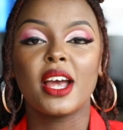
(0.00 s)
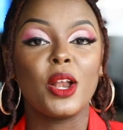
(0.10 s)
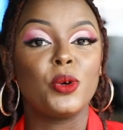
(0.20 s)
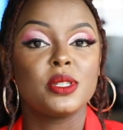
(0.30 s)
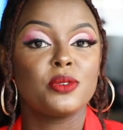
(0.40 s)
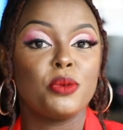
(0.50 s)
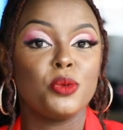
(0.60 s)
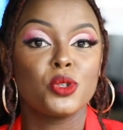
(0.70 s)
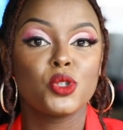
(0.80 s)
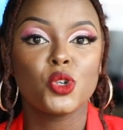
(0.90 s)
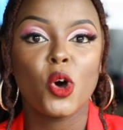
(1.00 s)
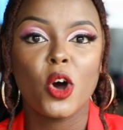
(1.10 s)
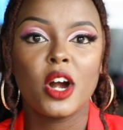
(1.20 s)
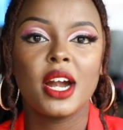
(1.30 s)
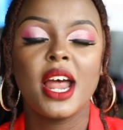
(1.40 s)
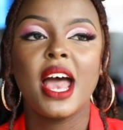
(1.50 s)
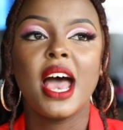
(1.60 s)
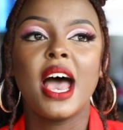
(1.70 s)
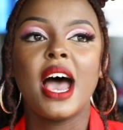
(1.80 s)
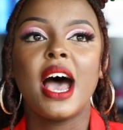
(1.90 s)
clothes from your store
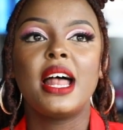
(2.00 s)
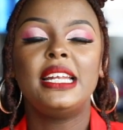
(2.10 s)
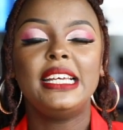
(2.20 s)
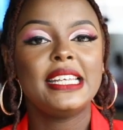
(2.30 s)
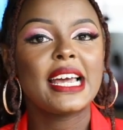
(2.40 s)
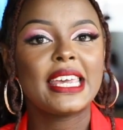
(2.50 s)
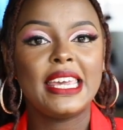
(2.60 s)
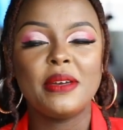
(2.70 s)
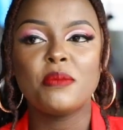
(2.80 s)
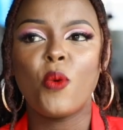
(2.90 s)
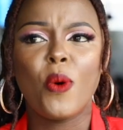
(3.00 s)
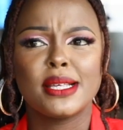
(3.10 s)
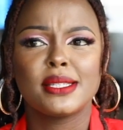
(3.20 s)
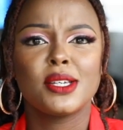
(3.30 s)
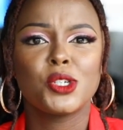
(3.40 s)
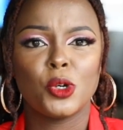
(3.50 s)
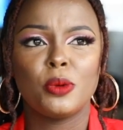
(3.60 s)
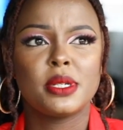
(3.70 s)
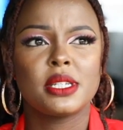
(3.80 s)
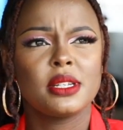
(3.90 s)
Lydia Kim once
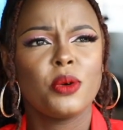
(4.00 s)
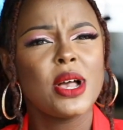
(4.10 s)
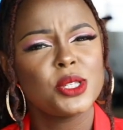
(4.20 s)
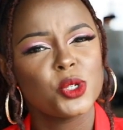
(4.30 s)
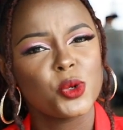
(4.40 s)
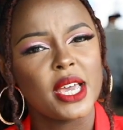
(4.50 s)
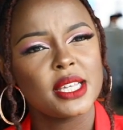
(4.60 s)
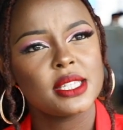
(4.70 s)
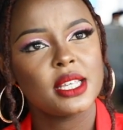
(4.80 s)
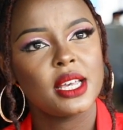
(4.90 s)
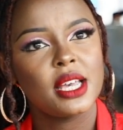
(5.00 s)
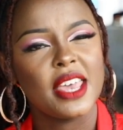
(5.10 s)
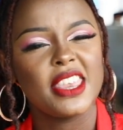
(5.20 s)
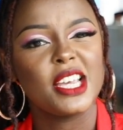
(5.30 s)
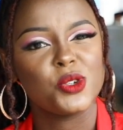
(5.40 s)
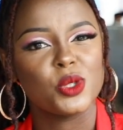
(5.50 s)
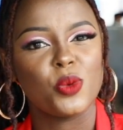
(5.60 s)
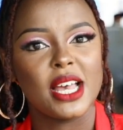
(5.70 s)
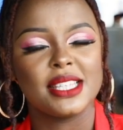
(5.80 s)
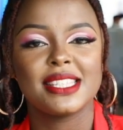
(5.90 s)
shopped once or twice. I think it was
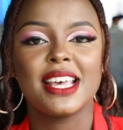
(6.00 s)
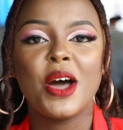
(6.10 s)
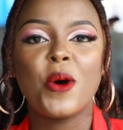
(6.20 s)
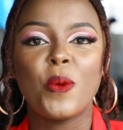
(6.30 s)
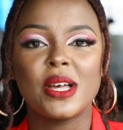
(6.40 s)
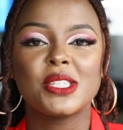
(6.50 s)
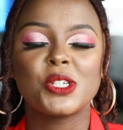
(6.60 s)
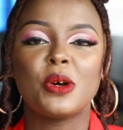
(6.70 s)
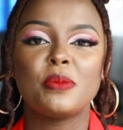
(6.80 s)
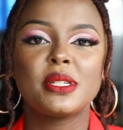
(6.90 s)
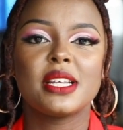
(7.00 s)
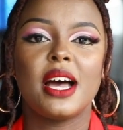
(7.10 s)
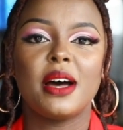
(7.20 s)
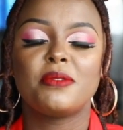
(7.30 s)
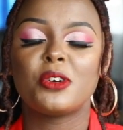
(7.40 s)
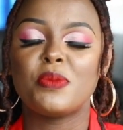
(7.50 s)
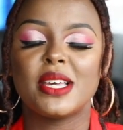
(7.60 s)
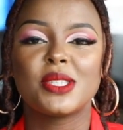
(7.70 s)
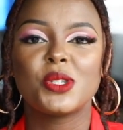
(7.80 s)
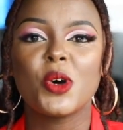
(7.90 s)
once. Once shopped uh, from
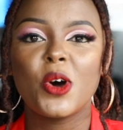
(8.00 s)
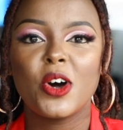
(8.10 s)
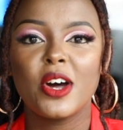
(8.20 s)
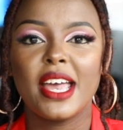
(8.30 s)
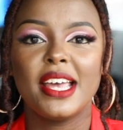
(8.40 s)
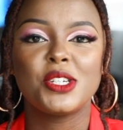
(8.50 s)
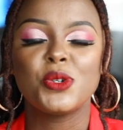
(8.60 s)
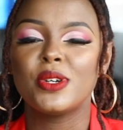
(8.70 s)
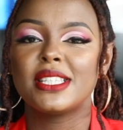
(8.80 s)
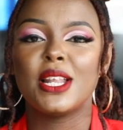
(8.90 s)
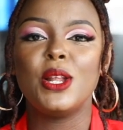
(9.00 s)
my store and she was